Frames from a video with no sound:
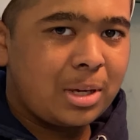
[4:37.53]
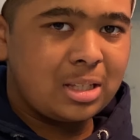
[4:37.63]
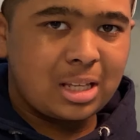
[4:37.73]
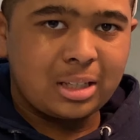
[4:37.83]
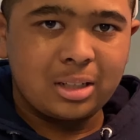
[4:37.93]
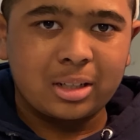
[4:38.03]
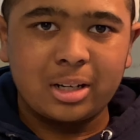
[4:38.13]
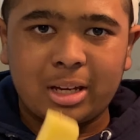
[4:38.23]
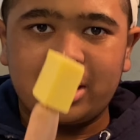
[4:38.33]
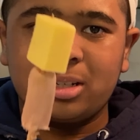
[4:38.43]
is that you're going to
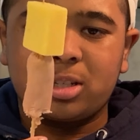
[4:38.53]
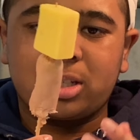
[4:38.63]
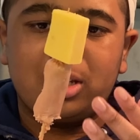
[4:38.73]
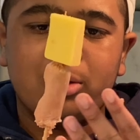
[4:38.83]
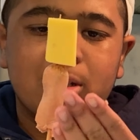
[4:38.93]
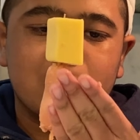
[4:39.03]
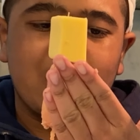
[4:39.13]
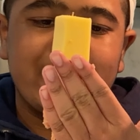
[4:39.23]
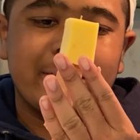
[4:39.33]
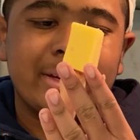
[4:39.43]
get your skewers
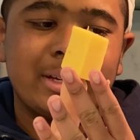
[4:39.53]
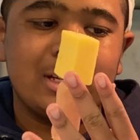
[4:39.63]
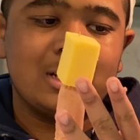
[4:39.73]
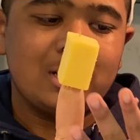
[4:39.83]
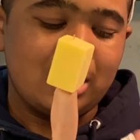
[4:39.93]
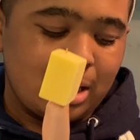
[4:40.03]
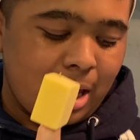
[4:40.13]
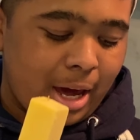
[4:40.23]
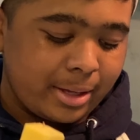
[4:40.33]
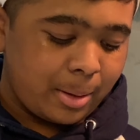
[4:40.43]
right here
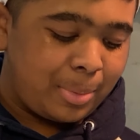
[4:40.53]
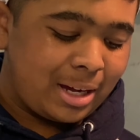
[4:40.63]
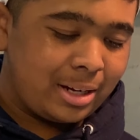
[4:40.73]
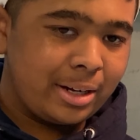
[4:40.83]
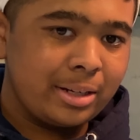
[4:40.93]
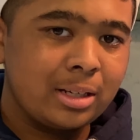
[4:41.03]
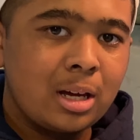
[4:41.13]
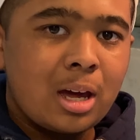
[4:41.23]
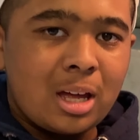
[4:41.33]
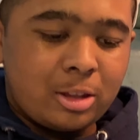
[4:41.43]
and your batter.
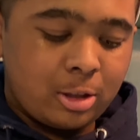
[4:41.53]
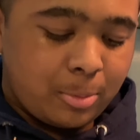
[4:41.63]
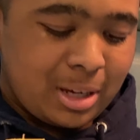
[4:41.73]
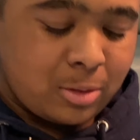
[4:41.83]
The main